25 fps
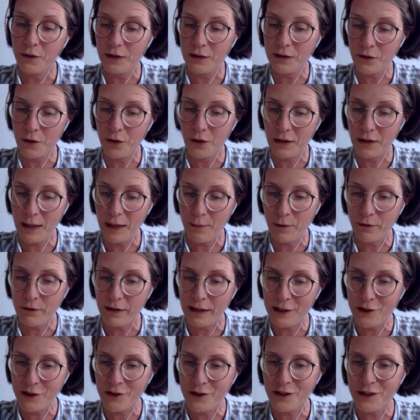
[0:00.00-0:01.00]

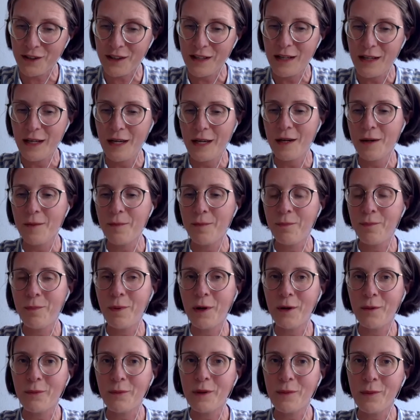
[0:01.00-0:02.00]
collaboration,
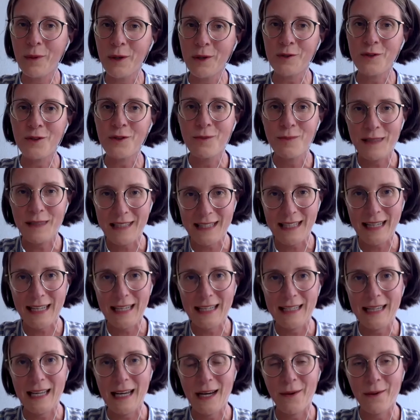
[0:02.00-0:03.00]
but we want to
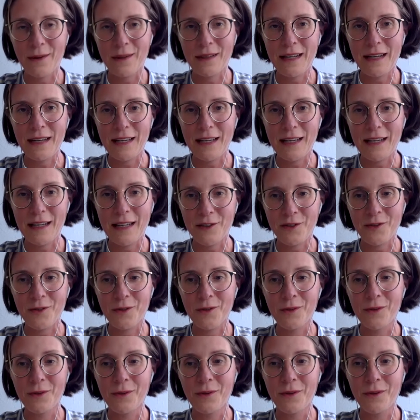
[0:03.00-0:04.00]
maintain our
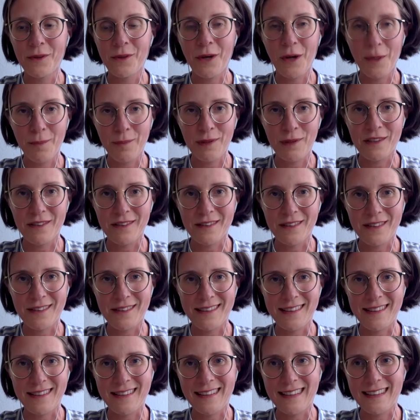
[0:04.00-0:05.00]
national
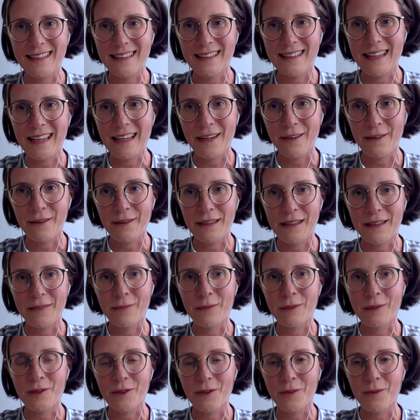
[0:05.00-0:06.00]
competences in the area, and
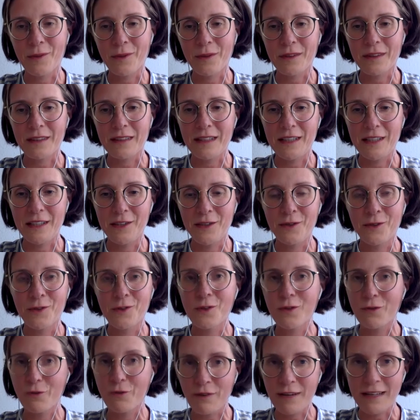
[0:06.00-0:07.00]
we don't want the EU
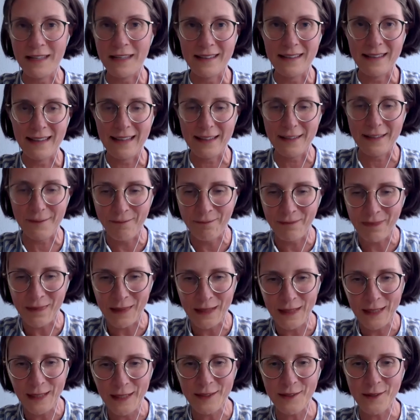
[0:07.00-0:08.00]
to threaten that.
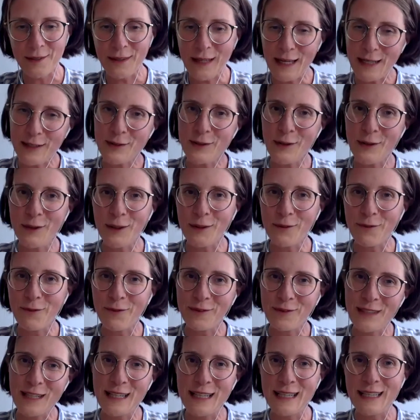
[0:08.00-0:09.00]
So that's sort of
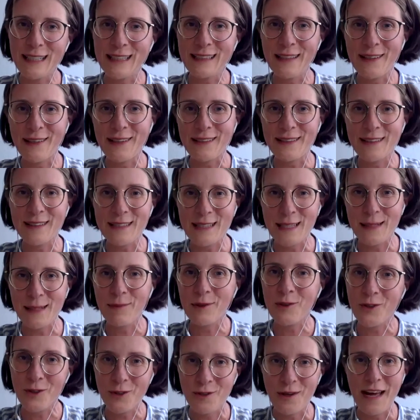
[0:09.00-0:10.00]
taking the
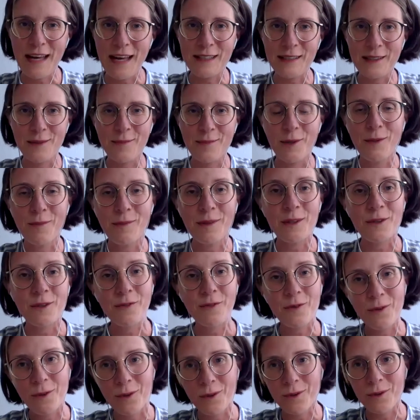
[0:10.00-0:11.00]
temperature at the moment. Of
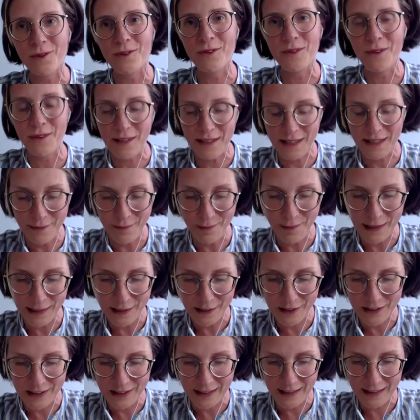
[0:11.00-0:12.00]
course, it may
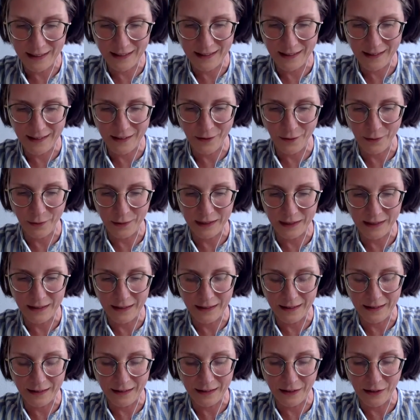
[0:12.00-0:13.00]
change as
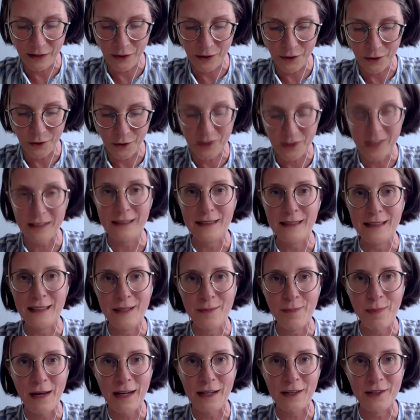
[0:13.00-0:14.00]
we negotiate
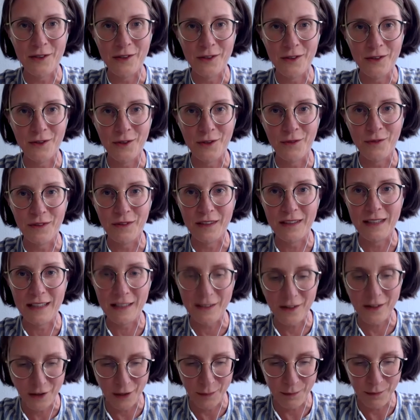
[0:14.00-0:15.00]
these packages over the
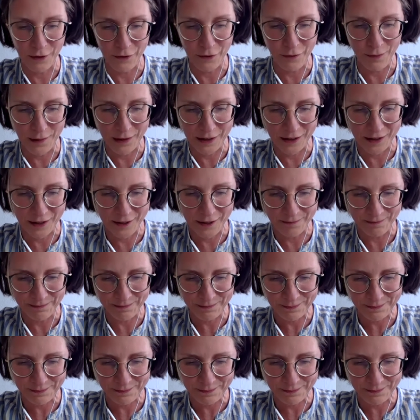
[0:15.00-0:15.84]
next couple of months.